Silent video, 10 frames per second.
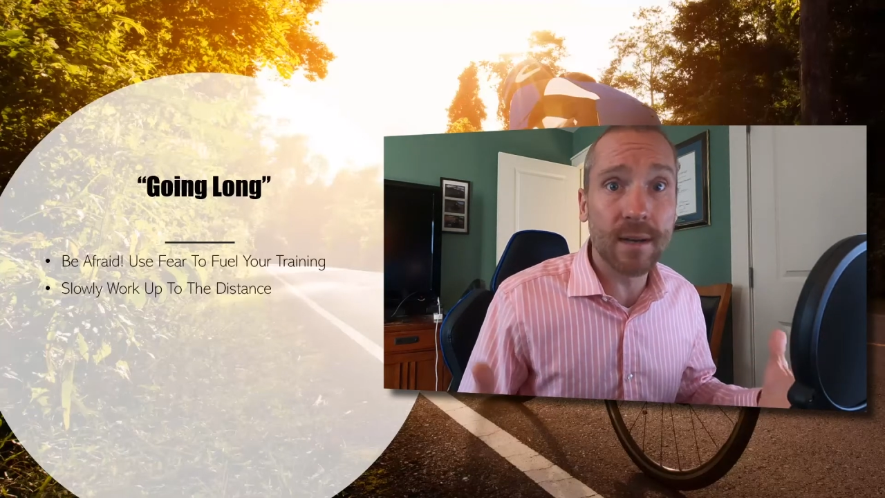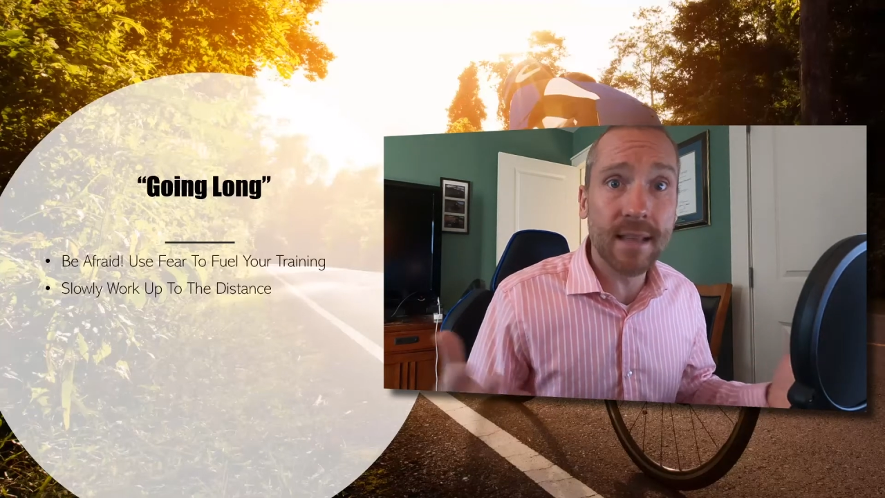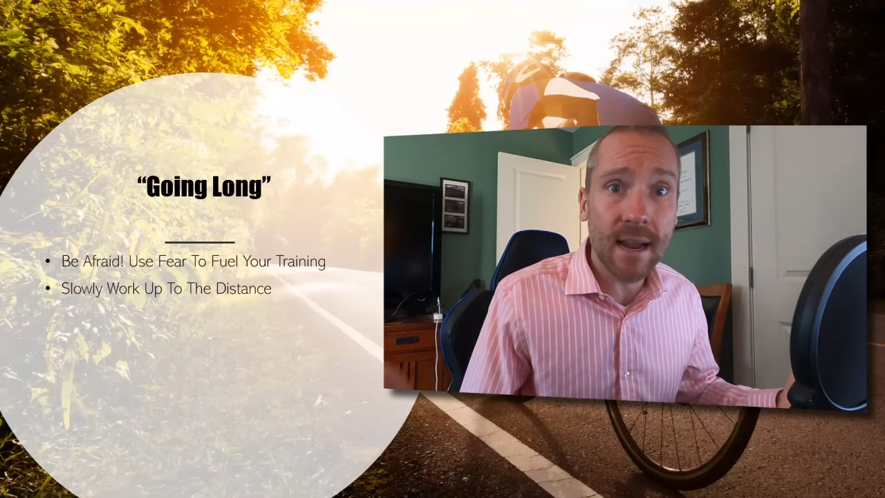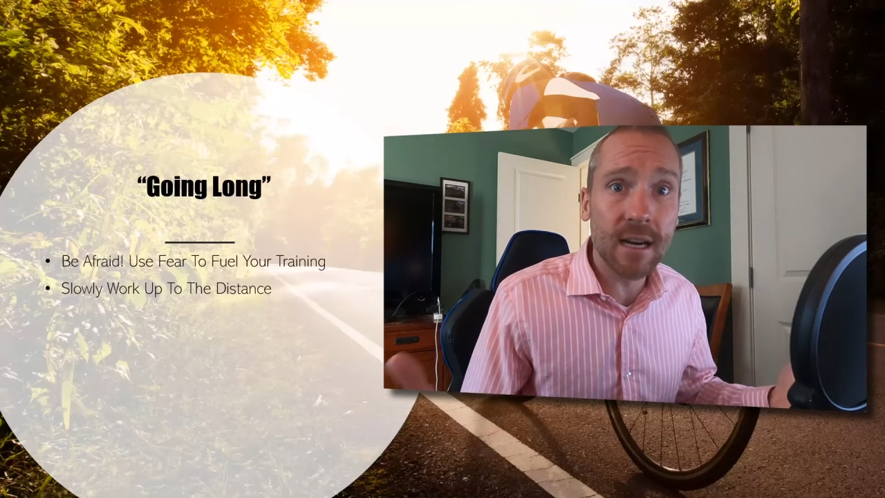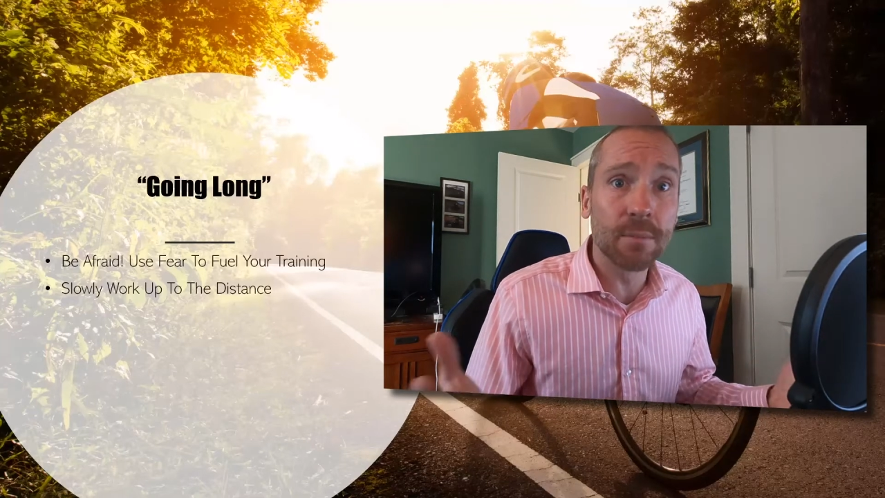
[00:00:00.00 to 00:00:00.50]

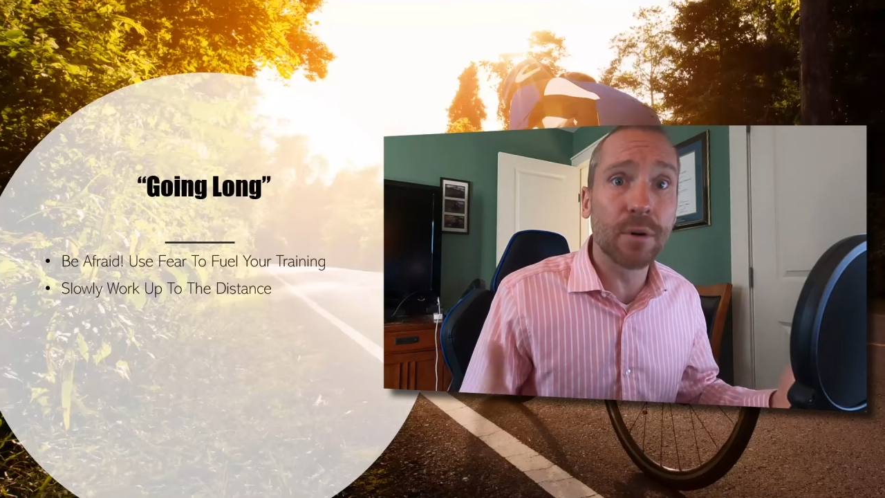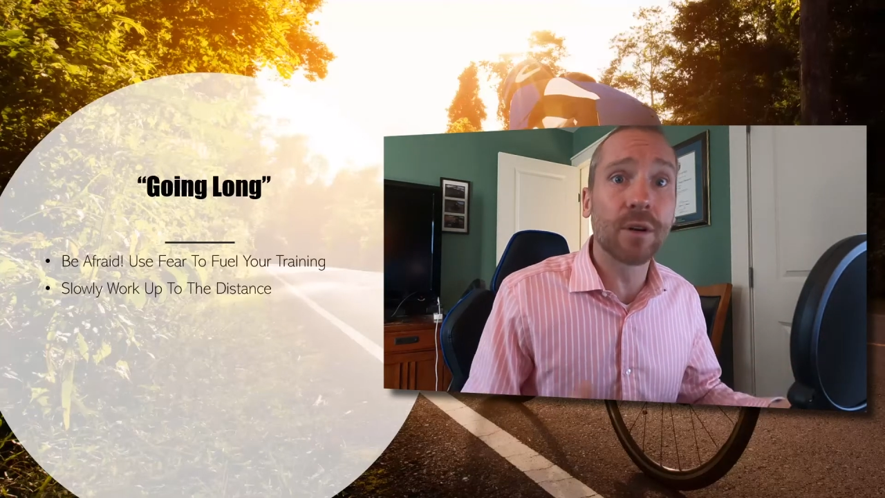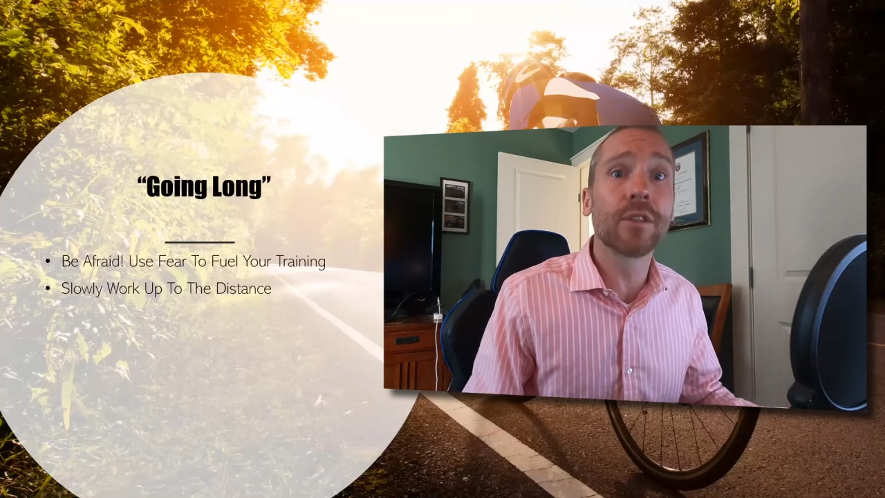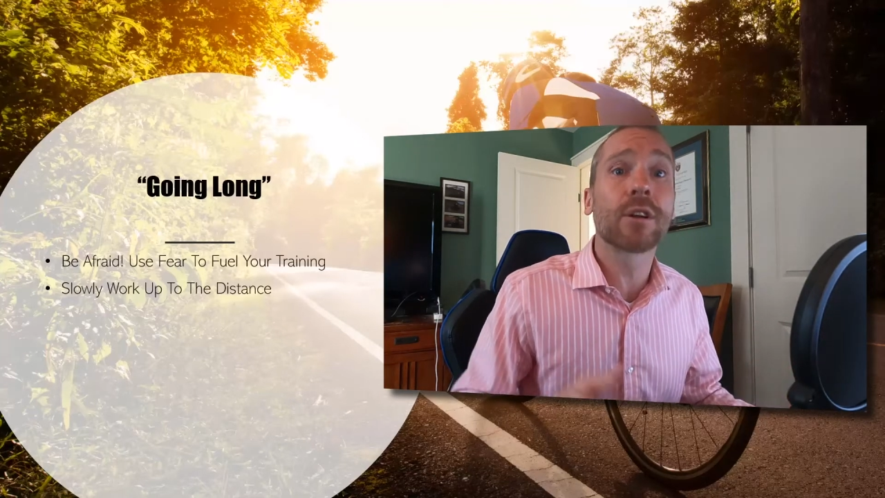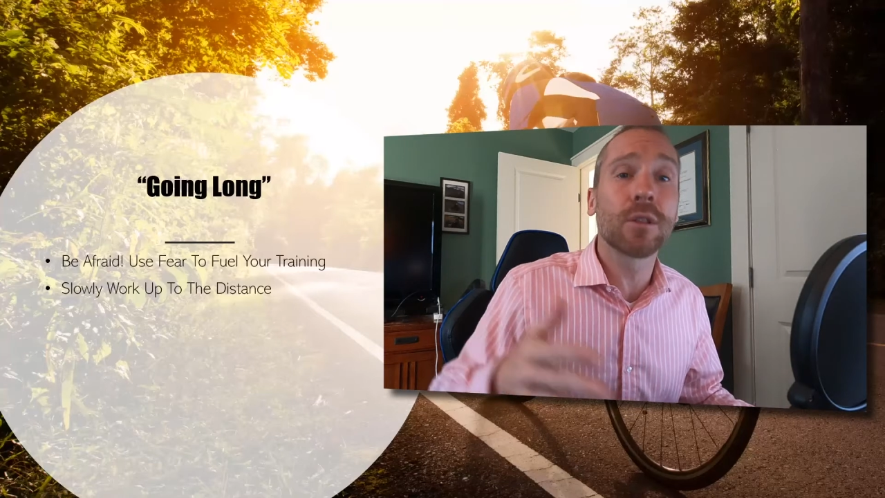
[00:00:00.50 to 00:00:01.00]

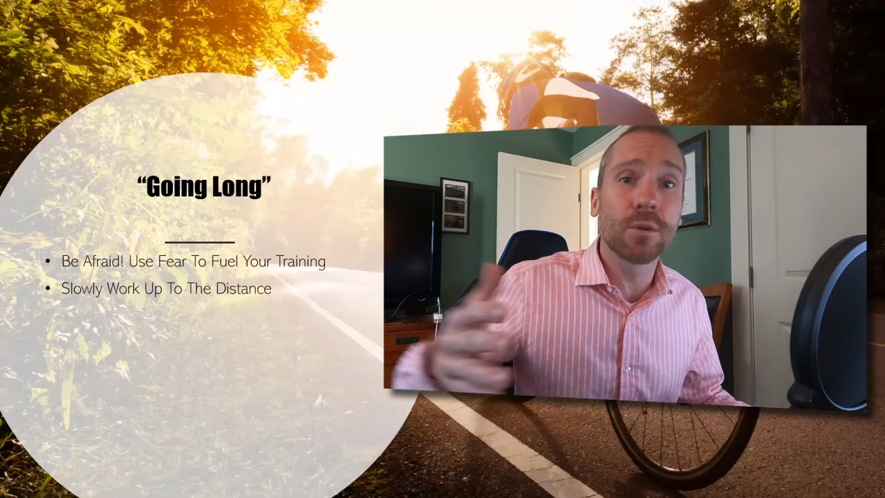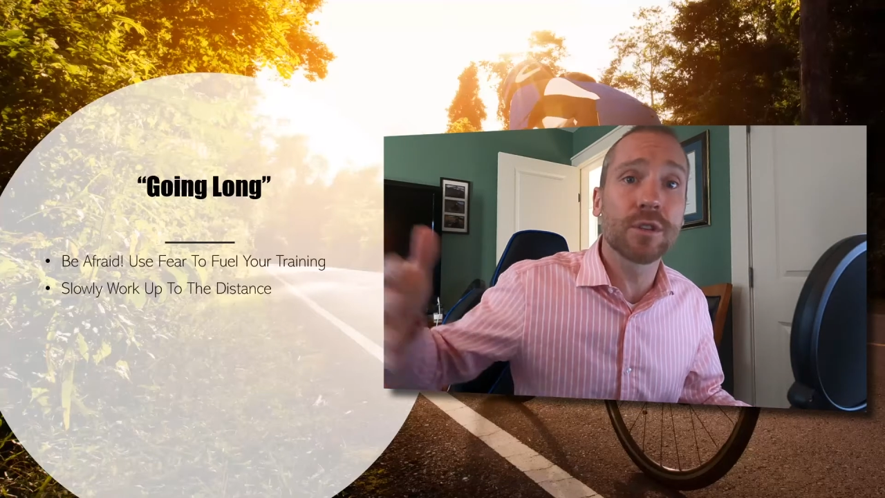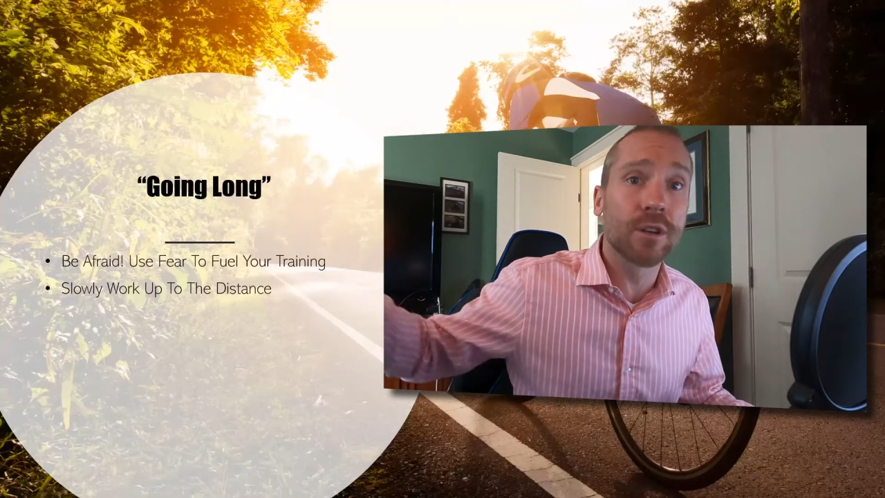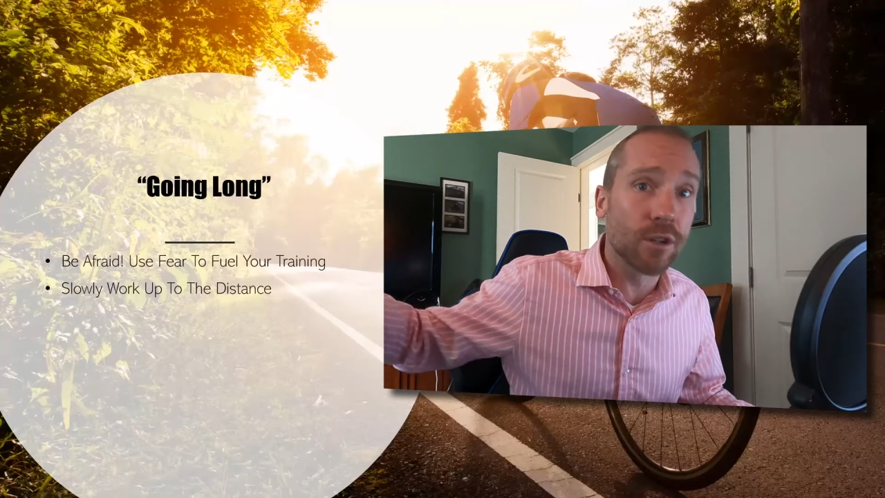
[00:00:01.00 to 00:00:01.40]
attainable the closer